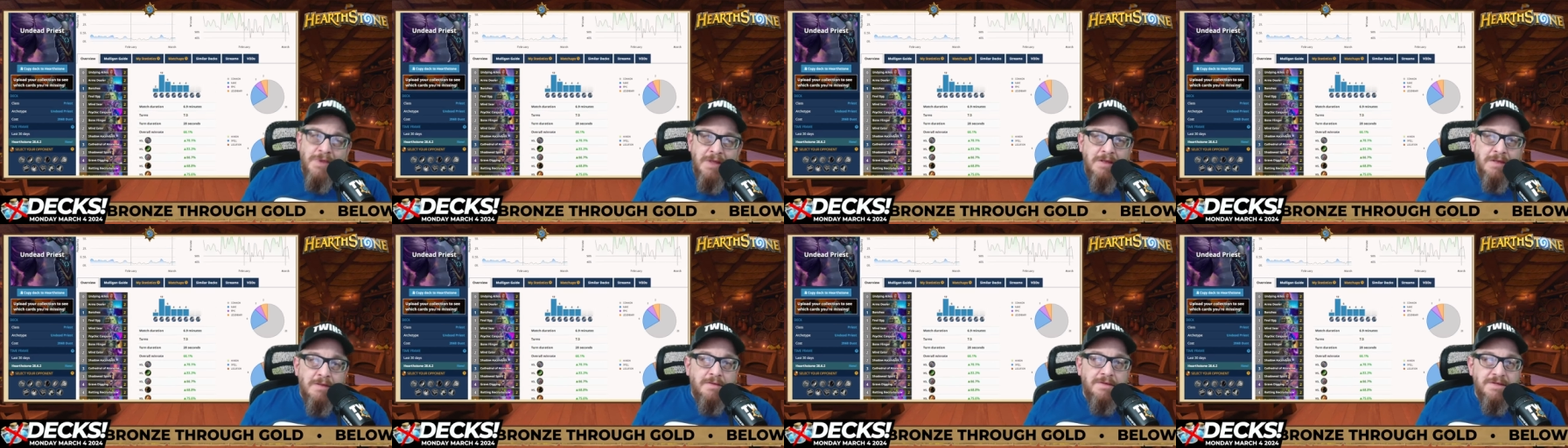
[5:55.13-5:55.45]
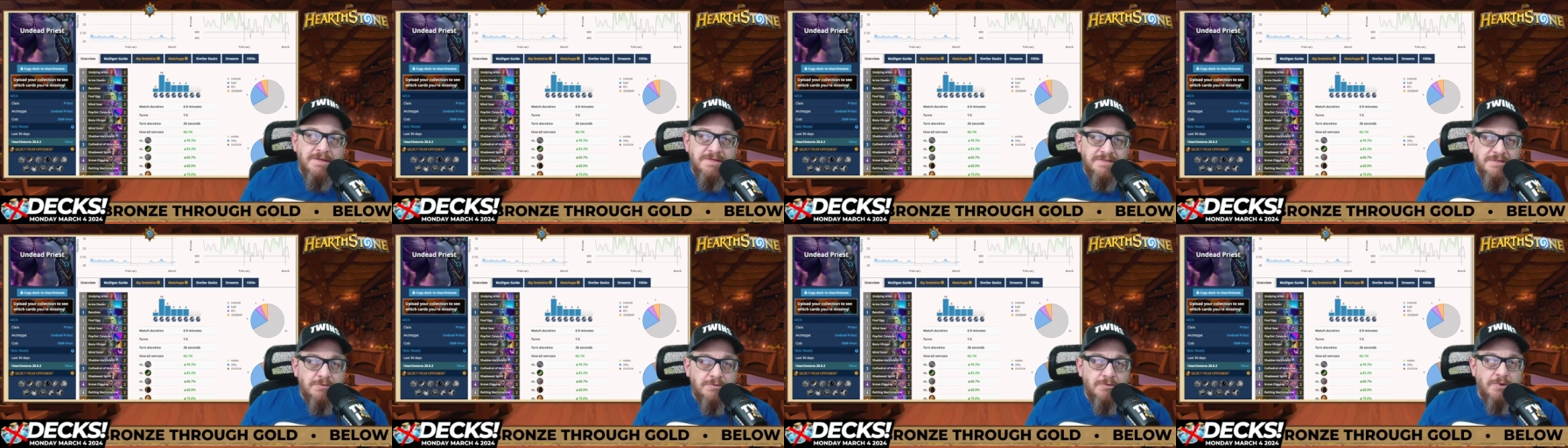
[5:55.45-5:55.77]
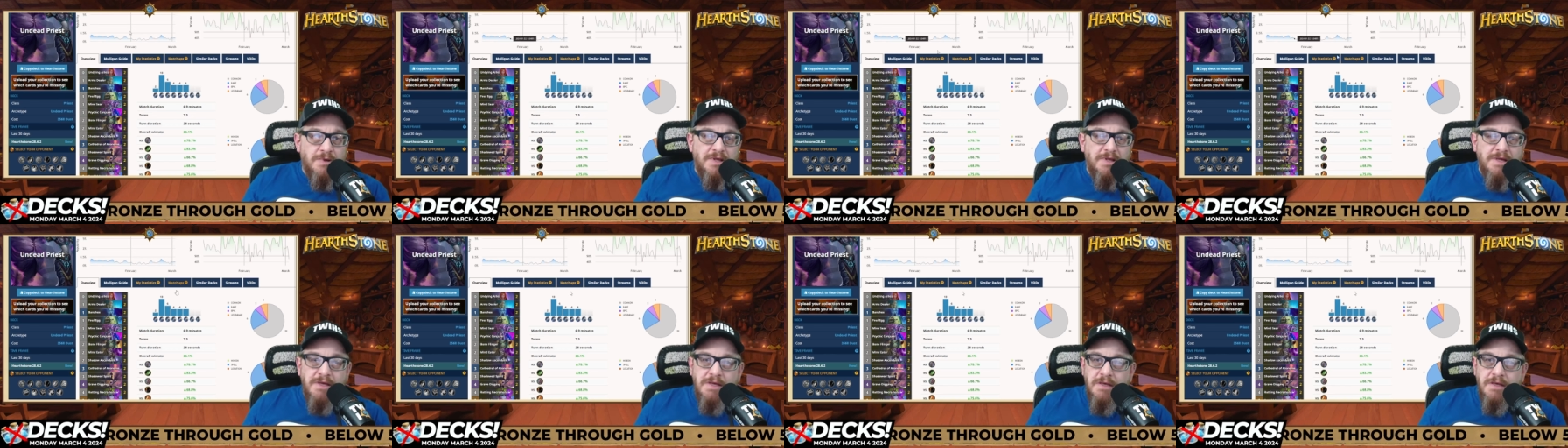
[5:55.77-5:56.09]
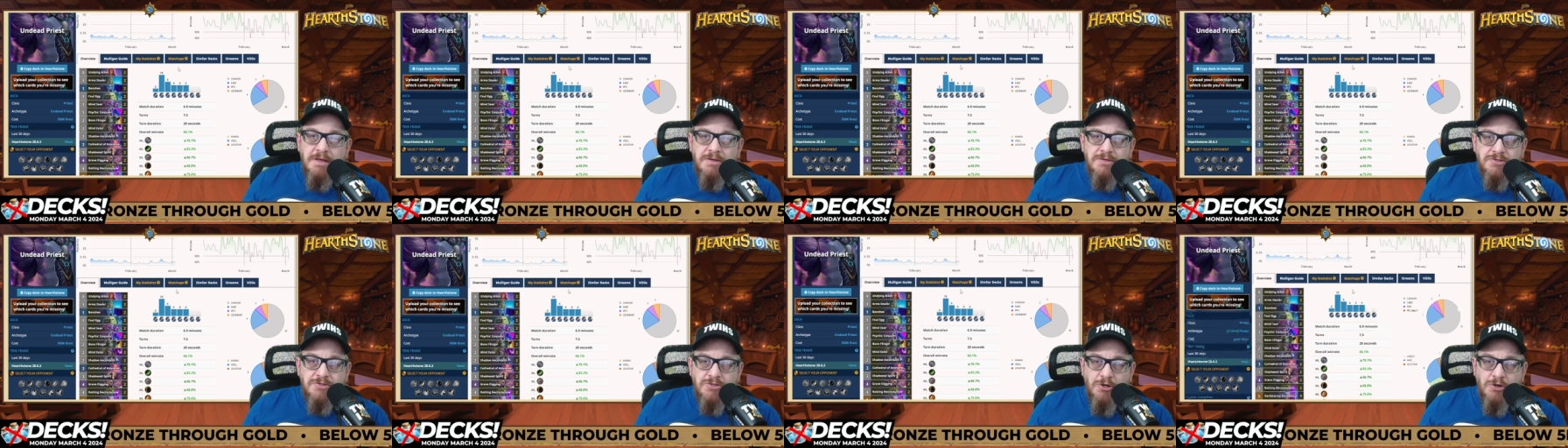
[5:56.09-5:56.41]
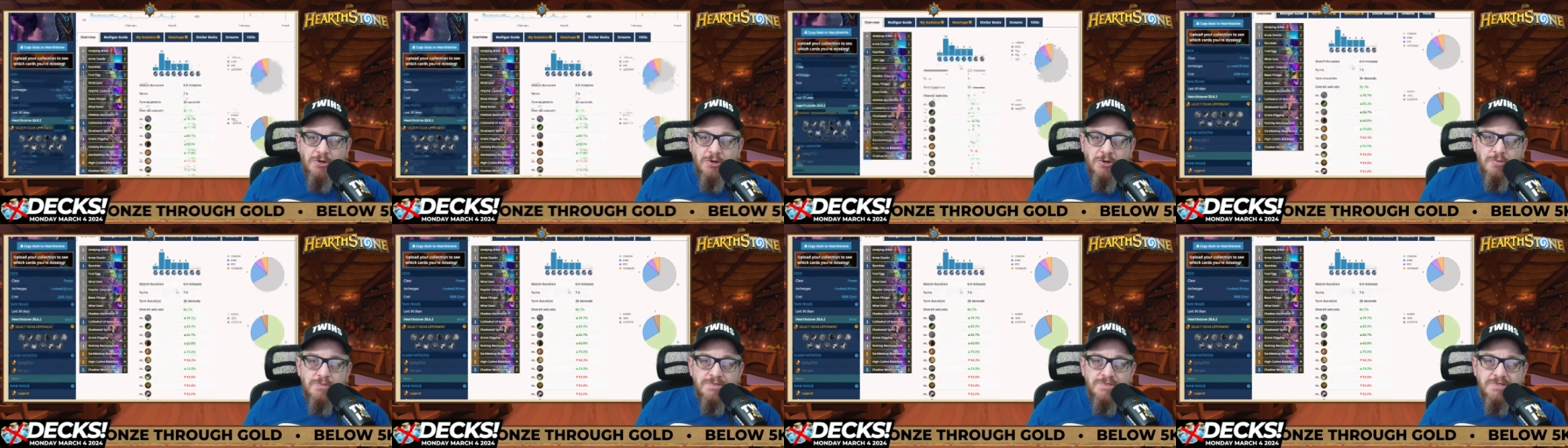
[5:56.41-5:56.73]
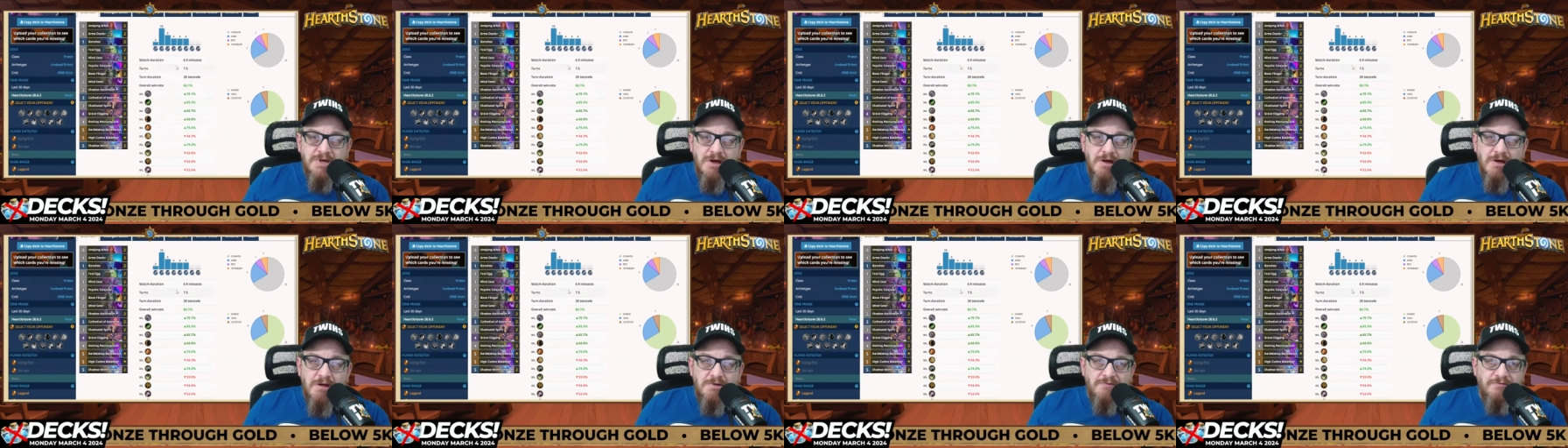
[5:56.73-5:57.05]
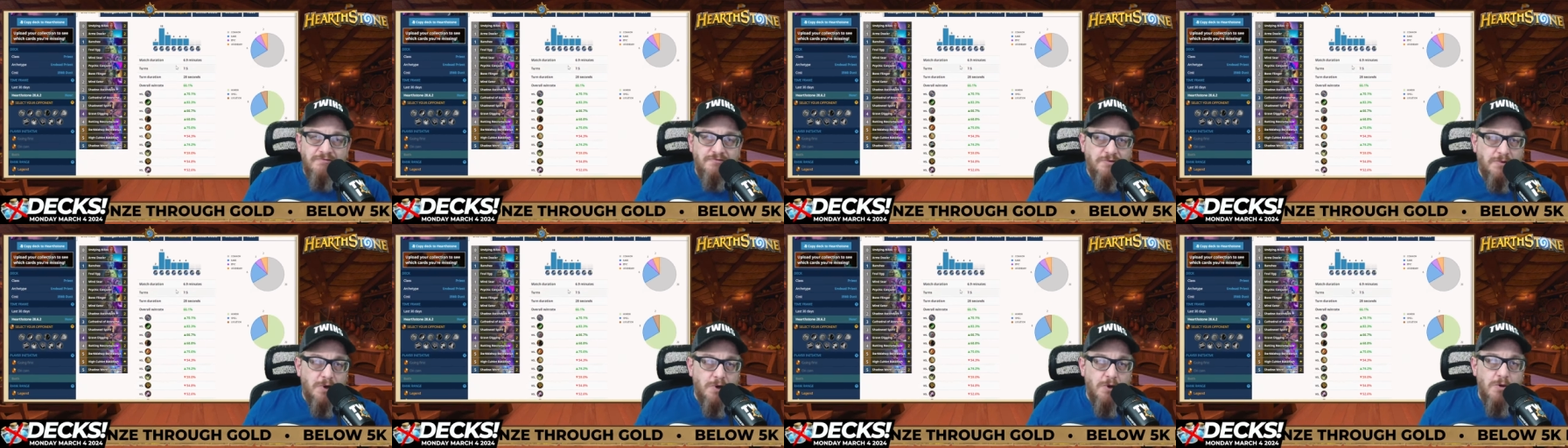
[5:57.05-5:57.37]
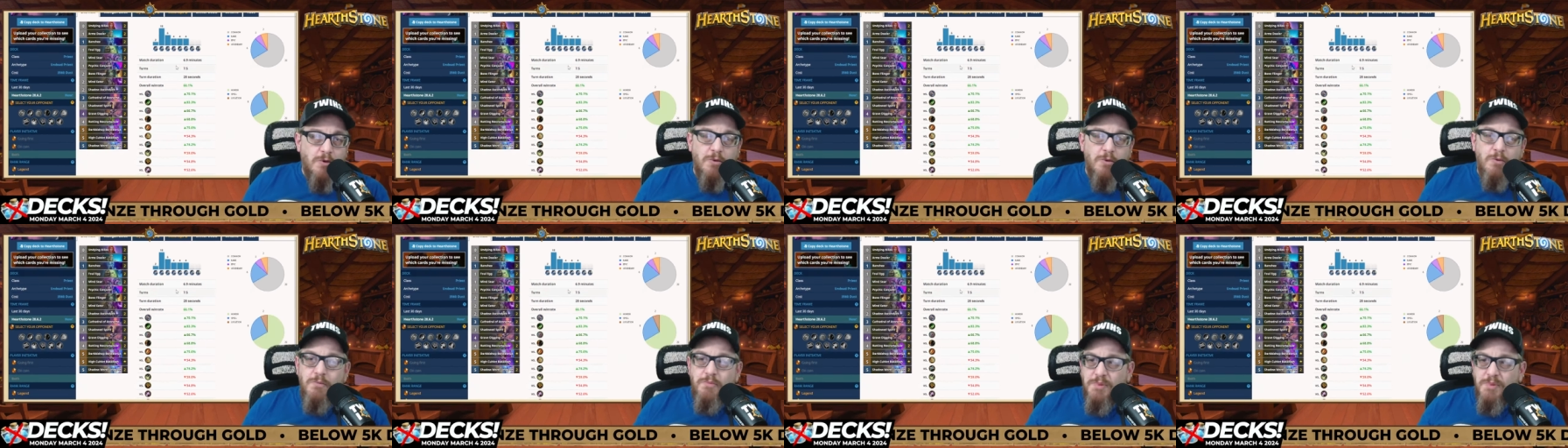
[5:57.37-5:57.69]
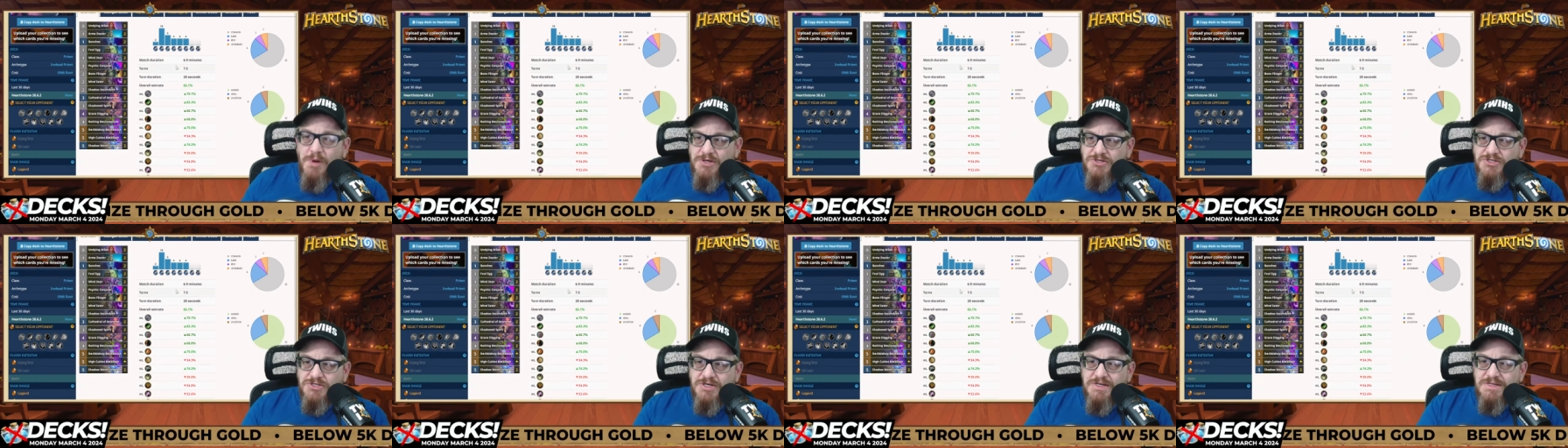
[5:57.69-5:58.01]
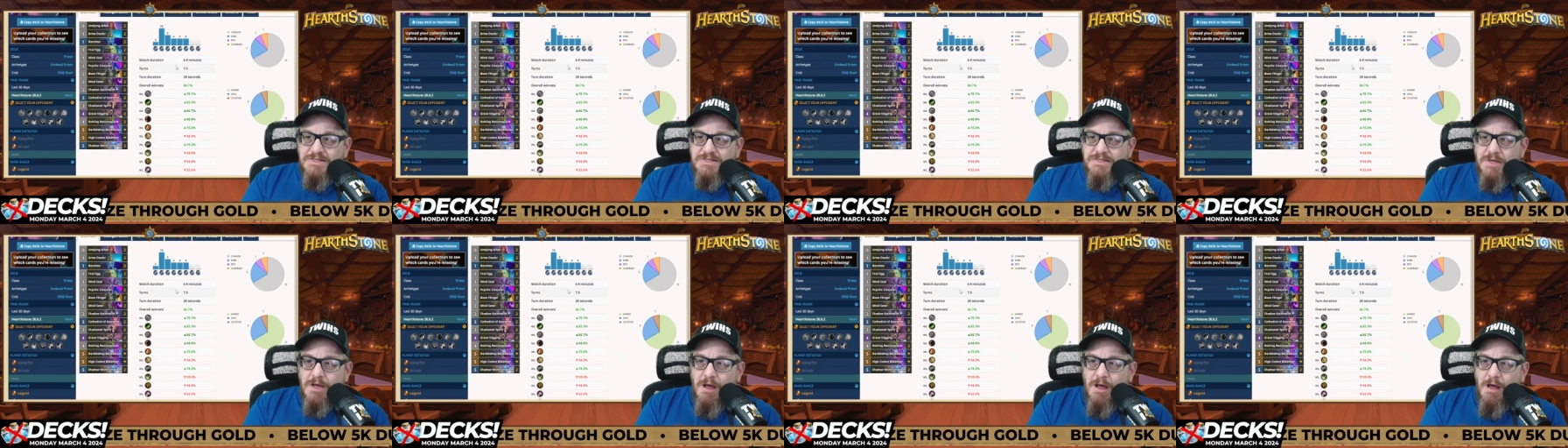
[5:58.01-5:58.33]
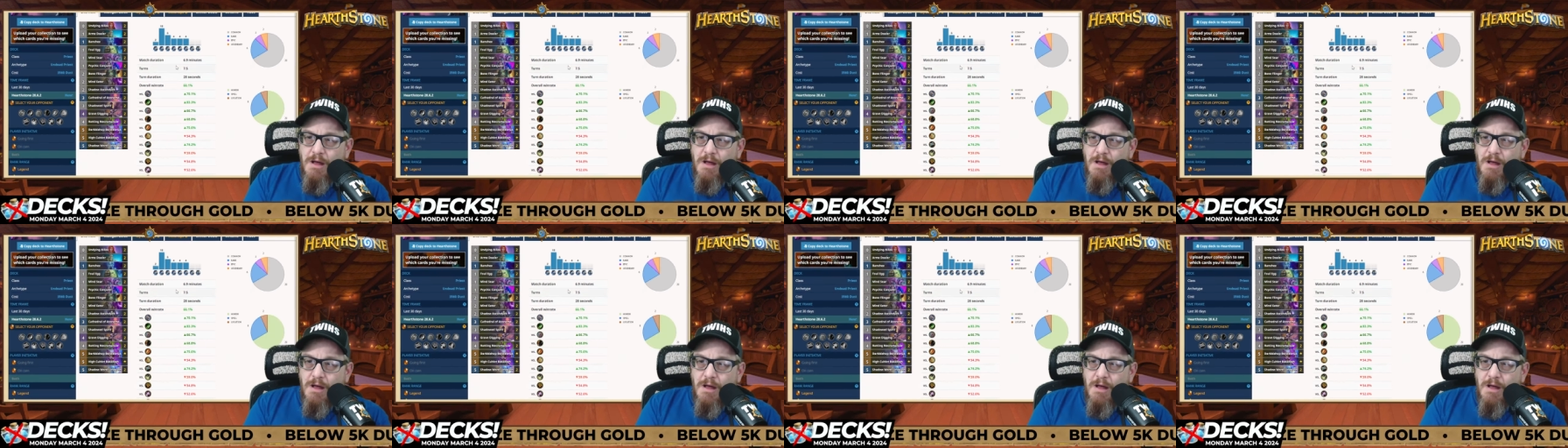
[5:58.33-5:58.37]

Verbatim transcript: This is really, in terms of low budget,